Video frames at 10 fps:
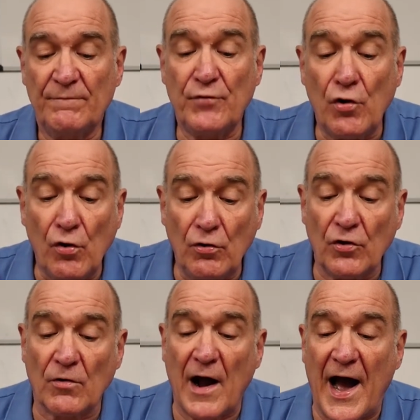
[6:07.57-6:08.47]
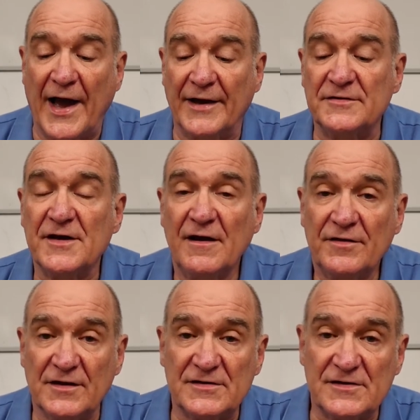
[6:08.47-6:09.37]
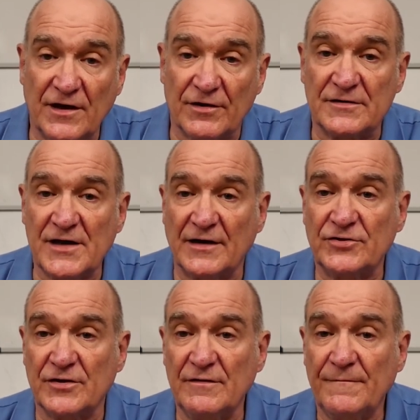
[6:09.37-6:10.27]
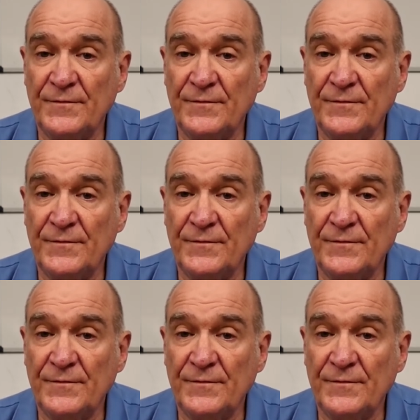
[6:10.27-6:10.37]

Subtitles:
polarize this center section.